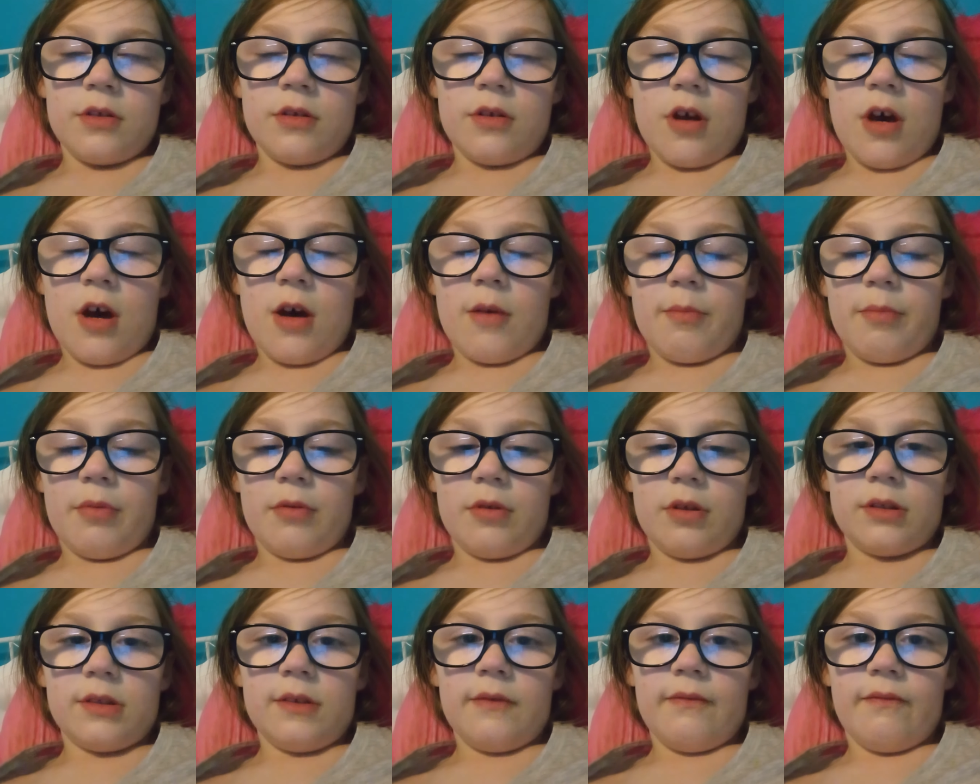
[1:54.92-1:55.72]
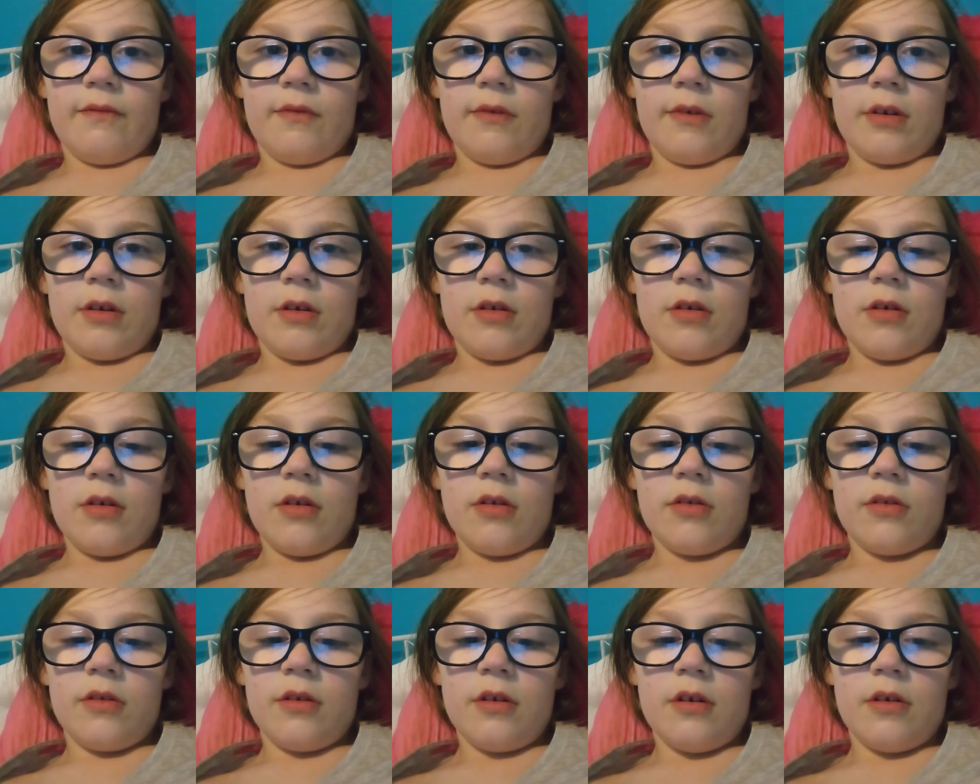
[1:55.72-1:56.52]
stop Olivia.
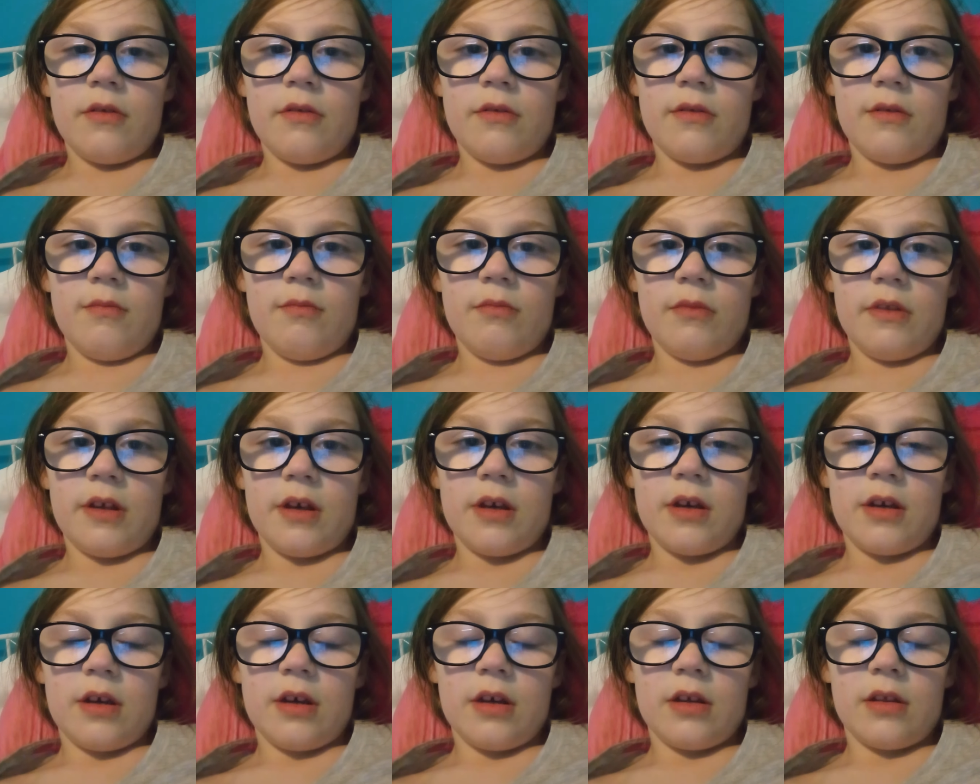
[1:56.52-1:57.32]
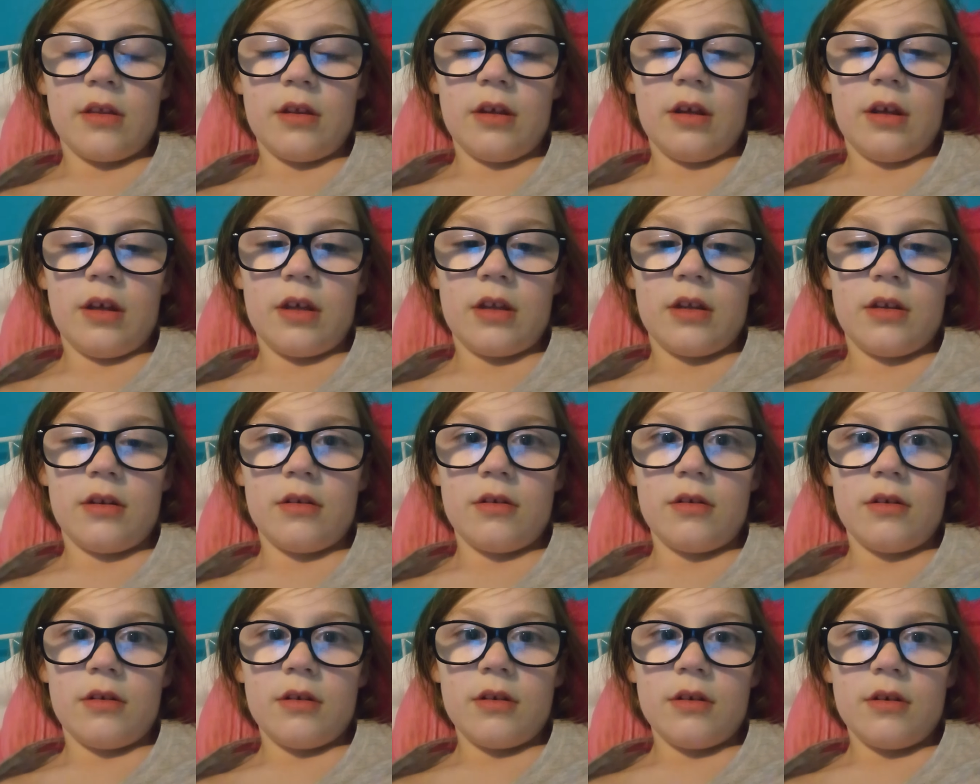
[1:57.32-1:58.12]
I'll tell them that at the
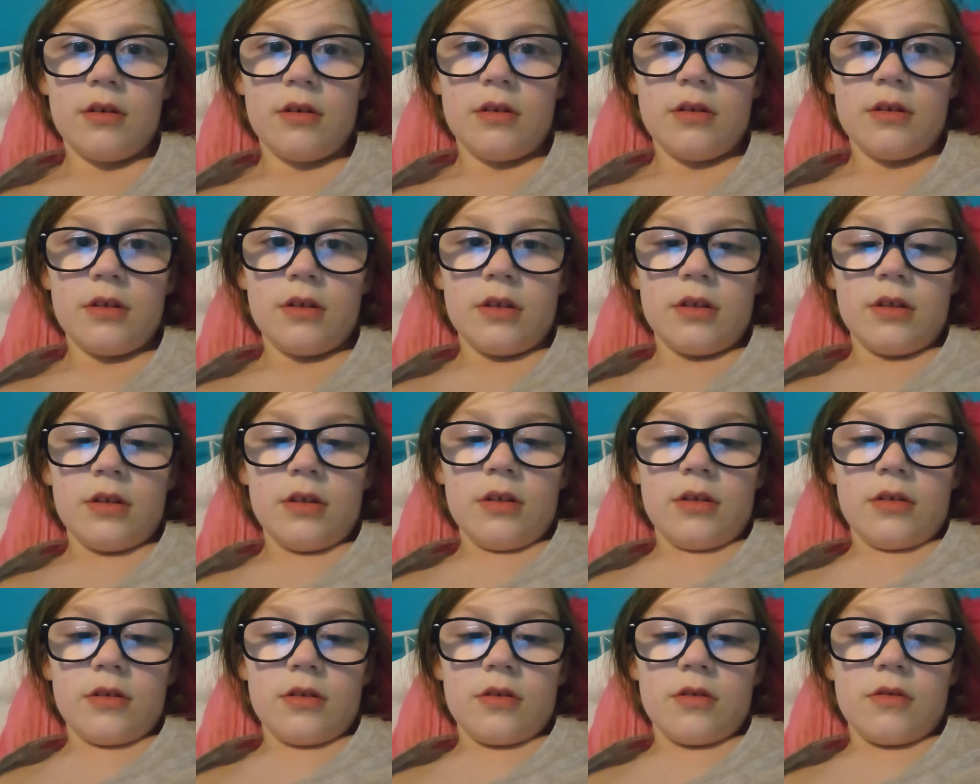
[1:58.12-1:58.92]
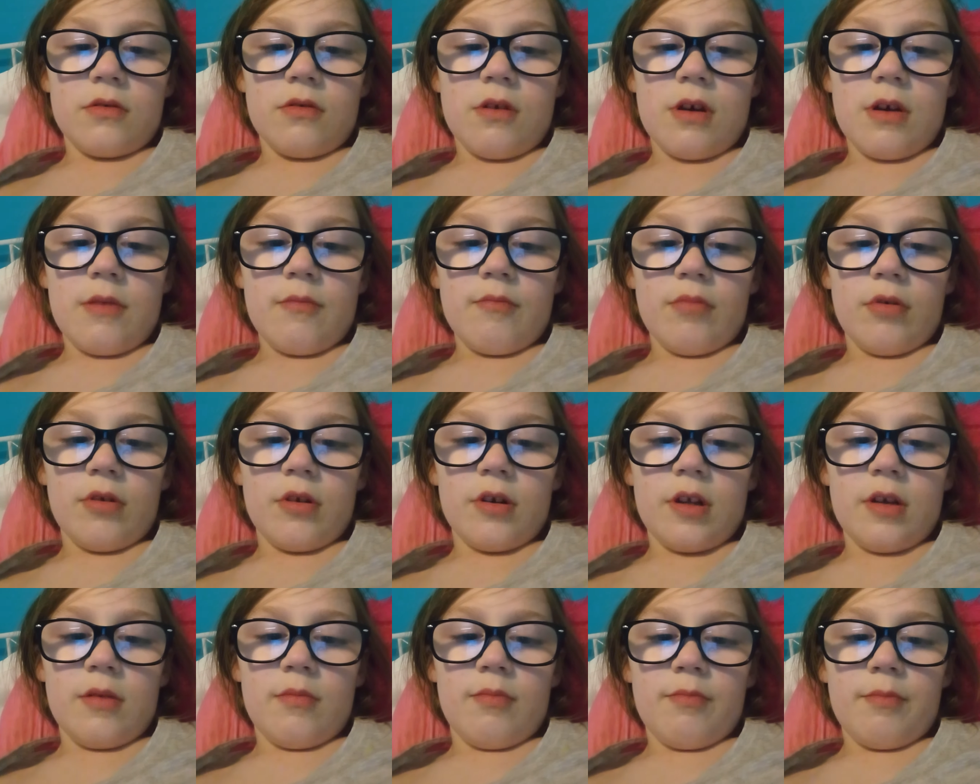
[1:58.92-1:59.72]
end. So I'm
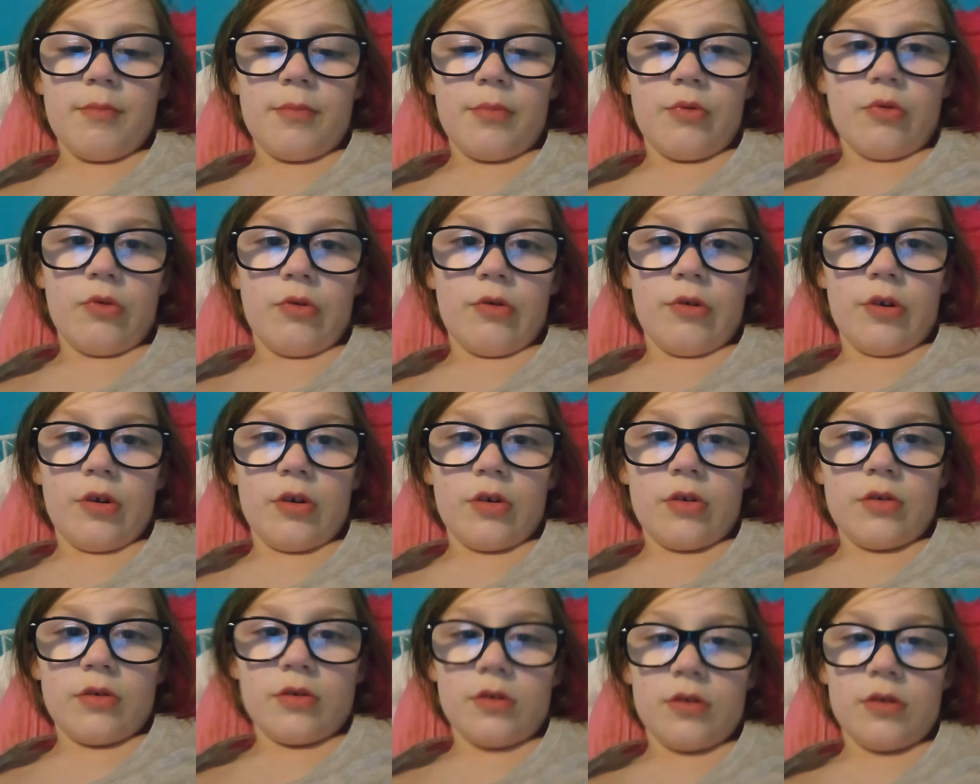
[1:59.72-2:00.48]
pretty bored,